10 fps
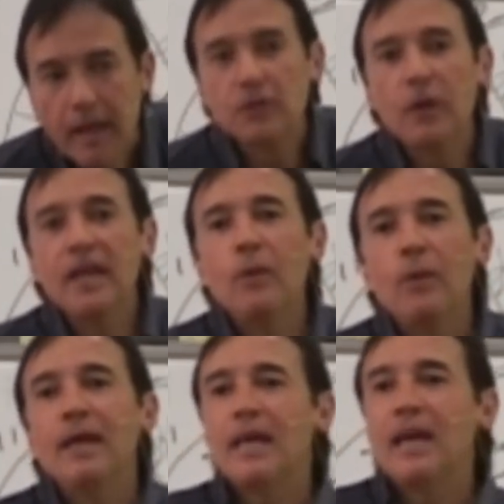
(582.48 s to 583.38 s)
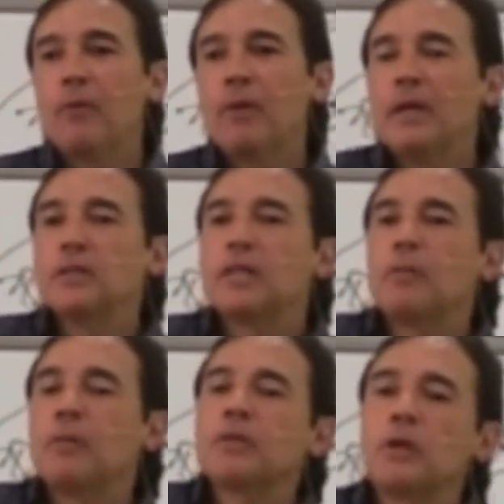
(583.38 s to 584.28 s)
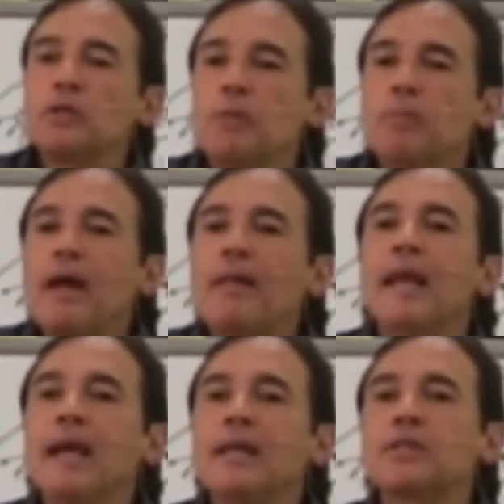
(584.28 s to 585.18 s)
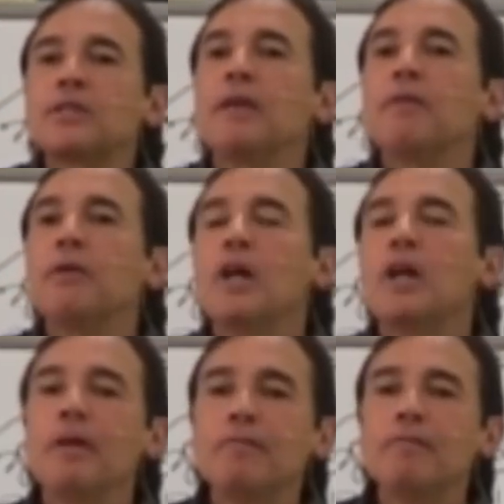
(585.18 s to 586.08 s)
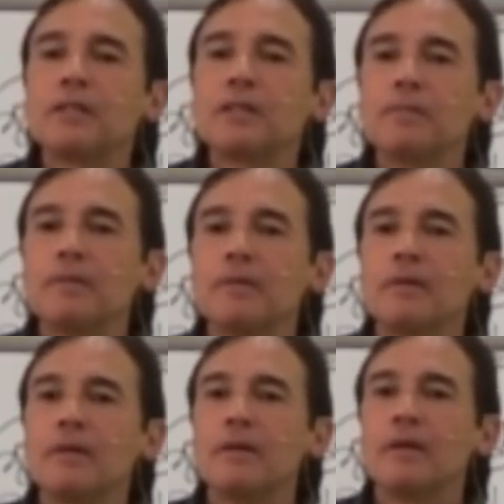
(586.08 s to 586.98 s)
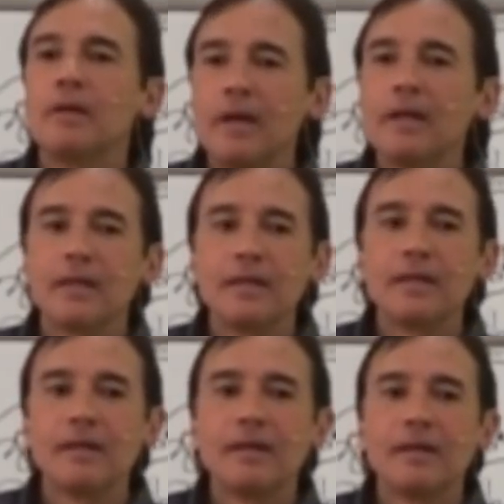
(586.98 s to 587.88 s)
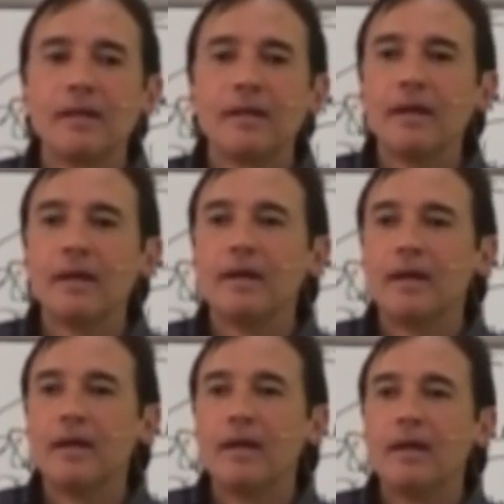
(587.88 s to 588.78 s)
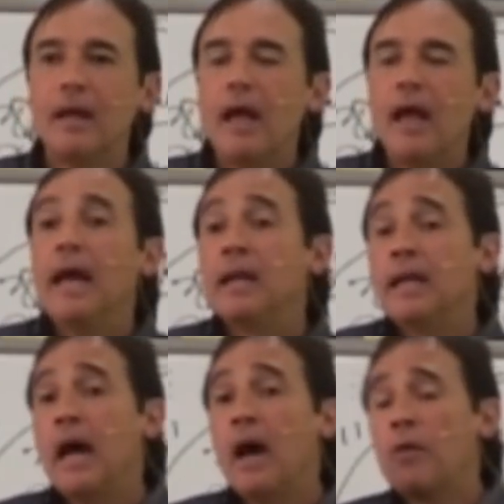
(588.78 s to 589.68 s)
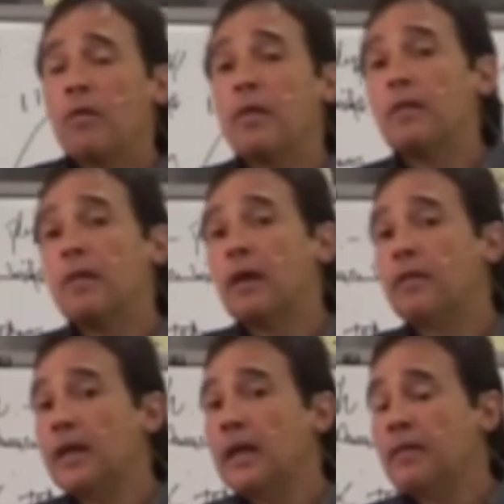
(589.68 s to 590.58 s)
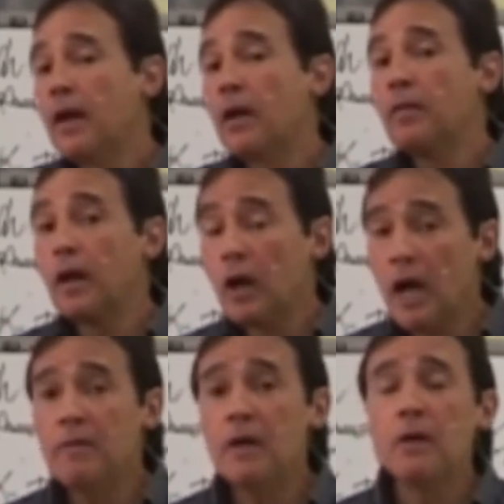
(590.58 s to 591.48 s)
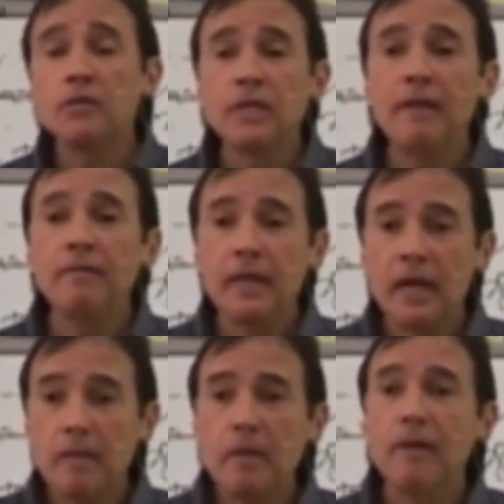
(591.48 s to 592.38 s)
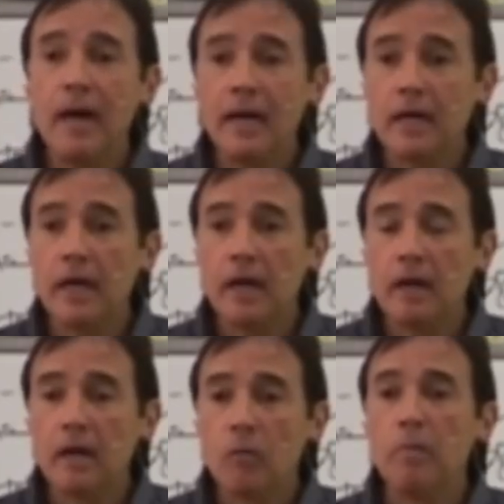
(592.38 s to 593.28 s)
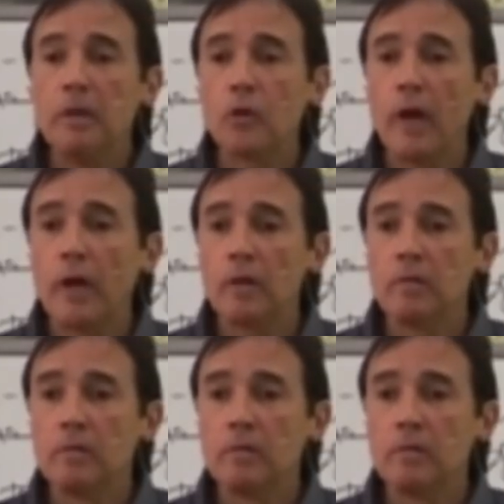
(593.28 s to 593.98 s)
Is there any way to have a relationship with a sociopath? Yes, if you want to be a victim. That's it. Yeah. And now, the covenant of safety can be violated with betrayal.